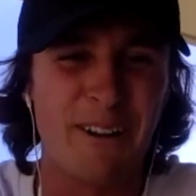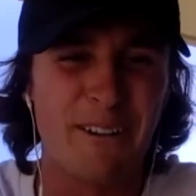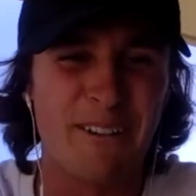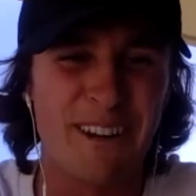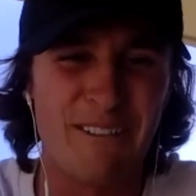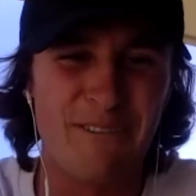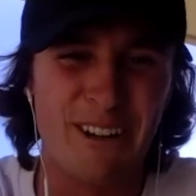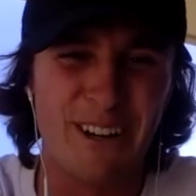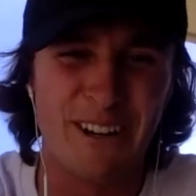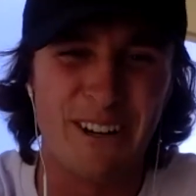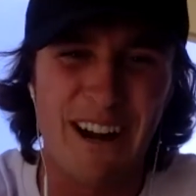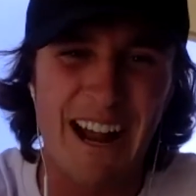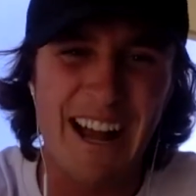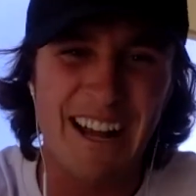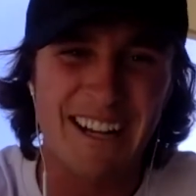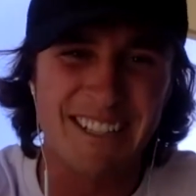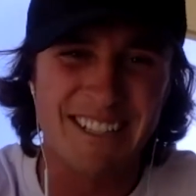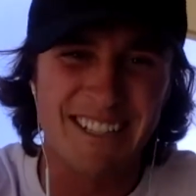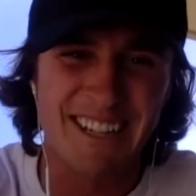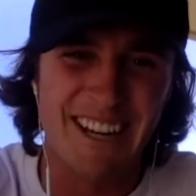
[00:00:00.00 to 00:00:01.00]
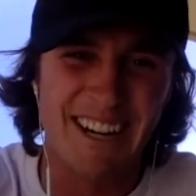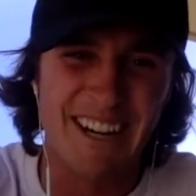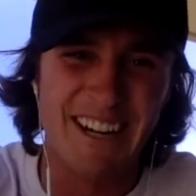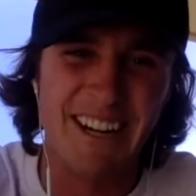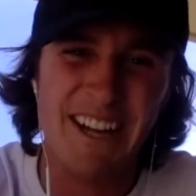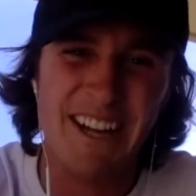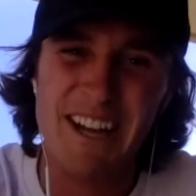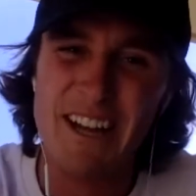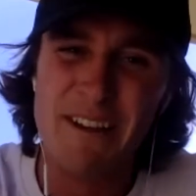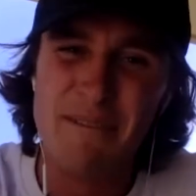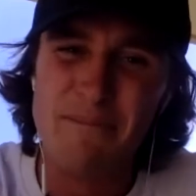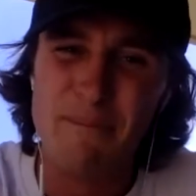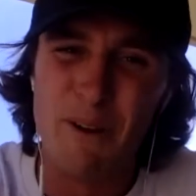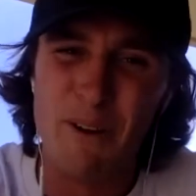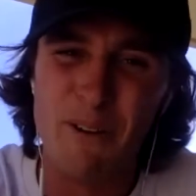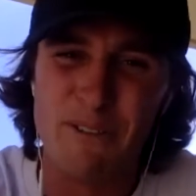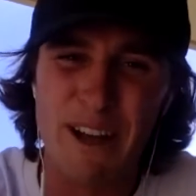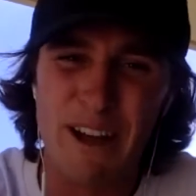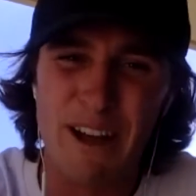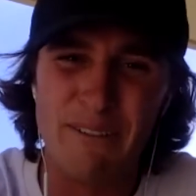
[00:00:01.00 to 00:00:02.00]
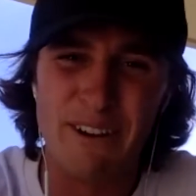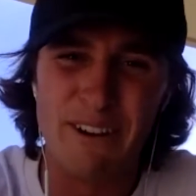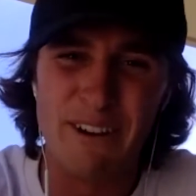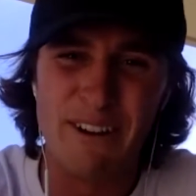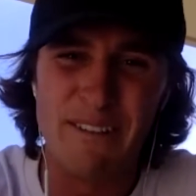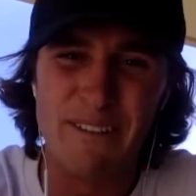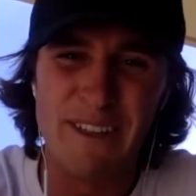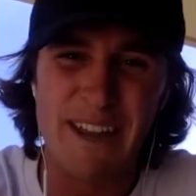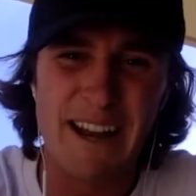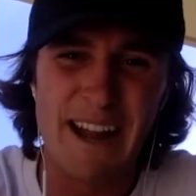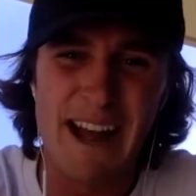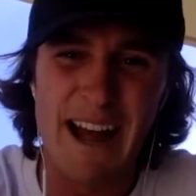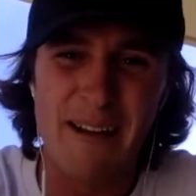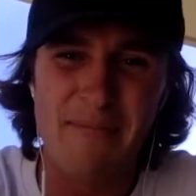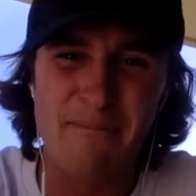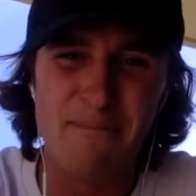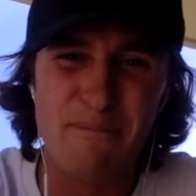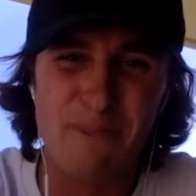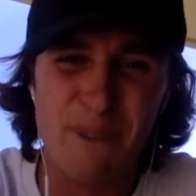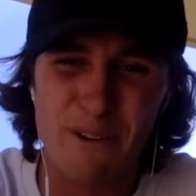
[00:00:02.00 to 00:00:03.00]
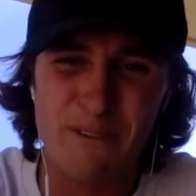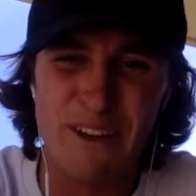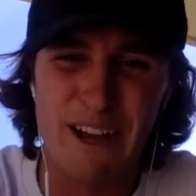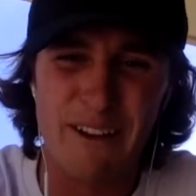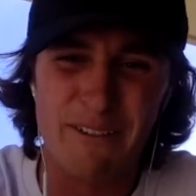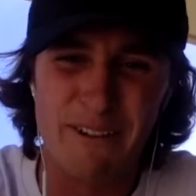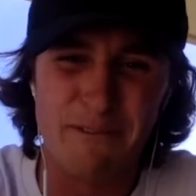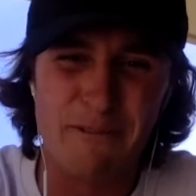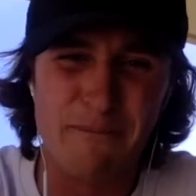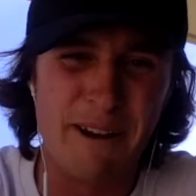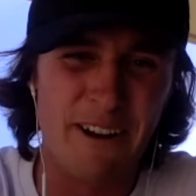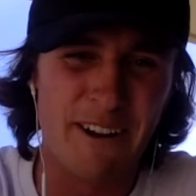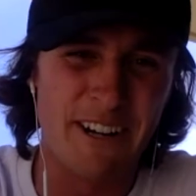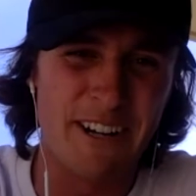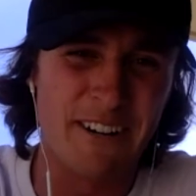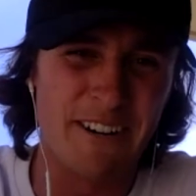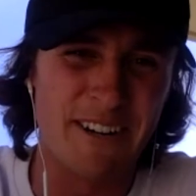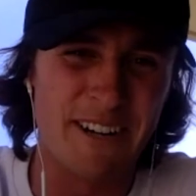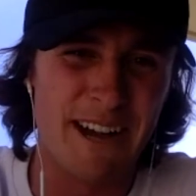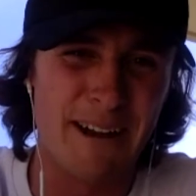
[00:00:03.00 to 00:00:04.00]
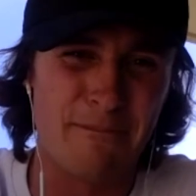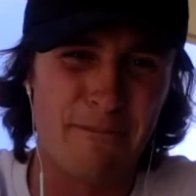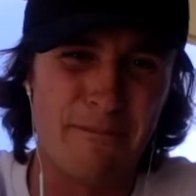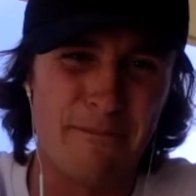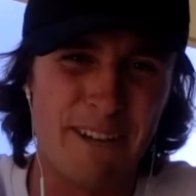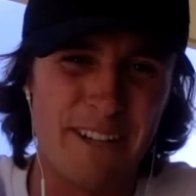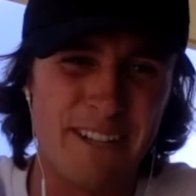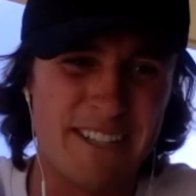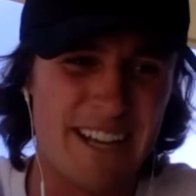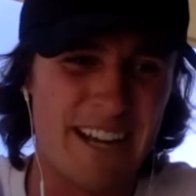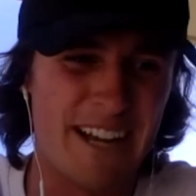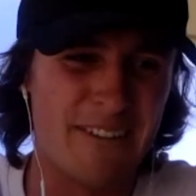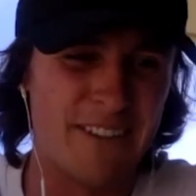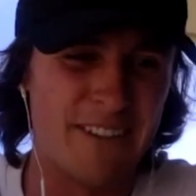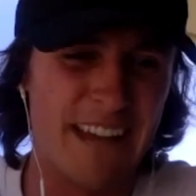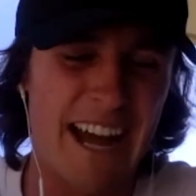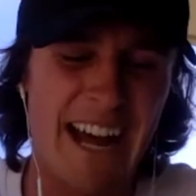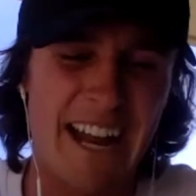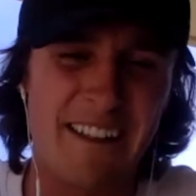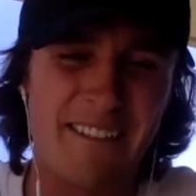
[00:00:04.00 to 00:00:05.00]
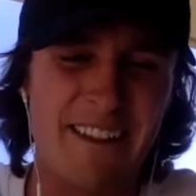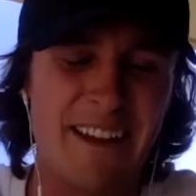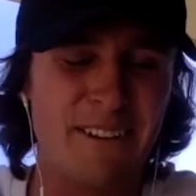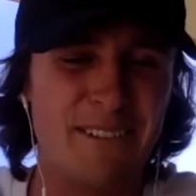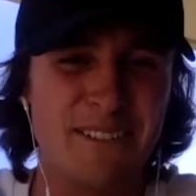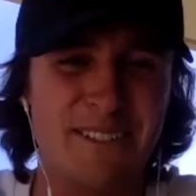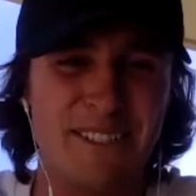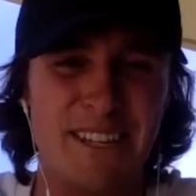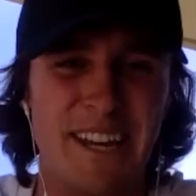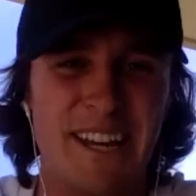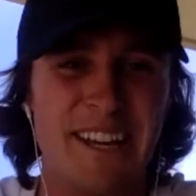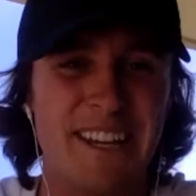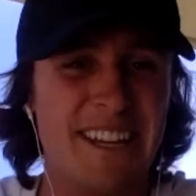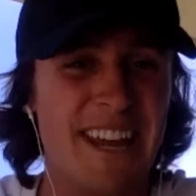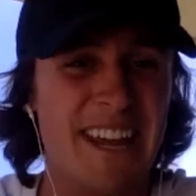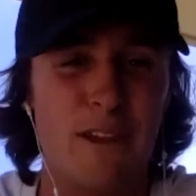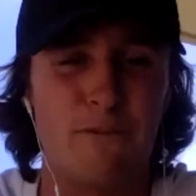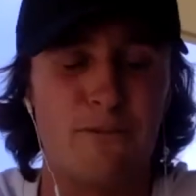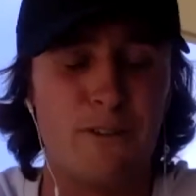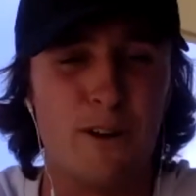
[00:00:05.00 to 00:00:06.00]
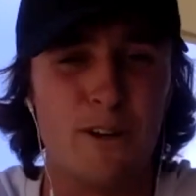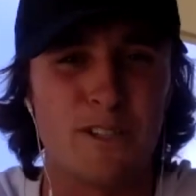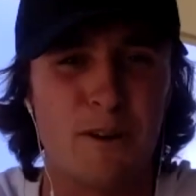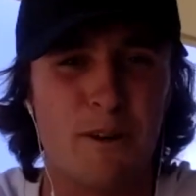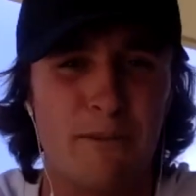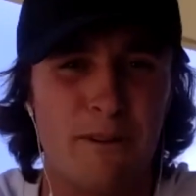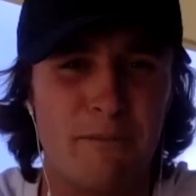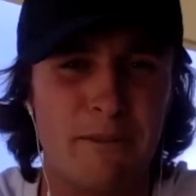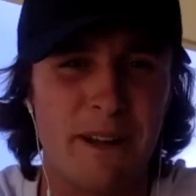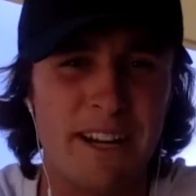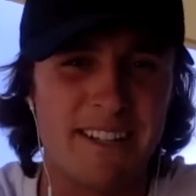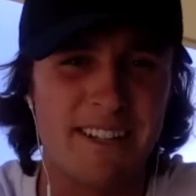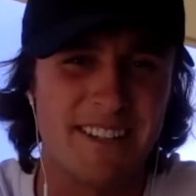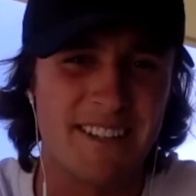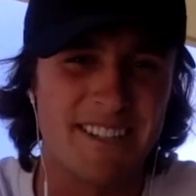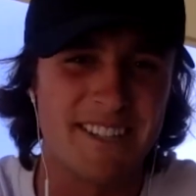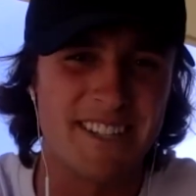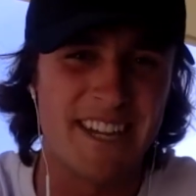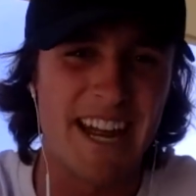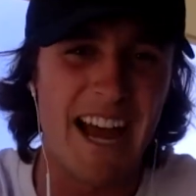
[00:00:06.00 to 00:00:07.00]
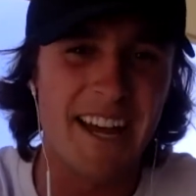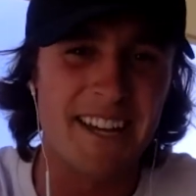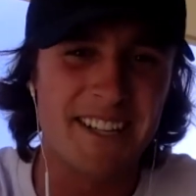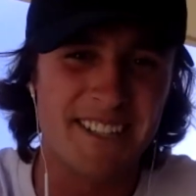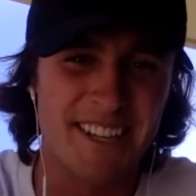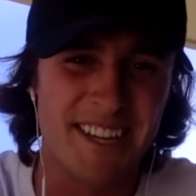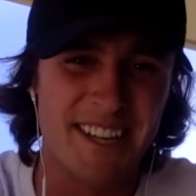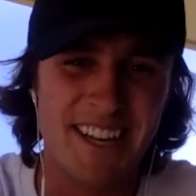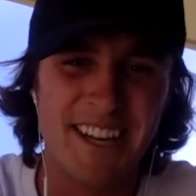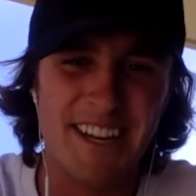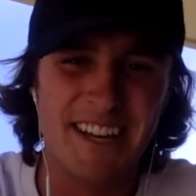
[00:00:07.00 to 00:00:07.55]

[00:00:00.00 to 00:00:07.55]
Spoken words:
I'll give it a crack. So moved over to America a couple of months after that, and that was the first time I'd been to the States.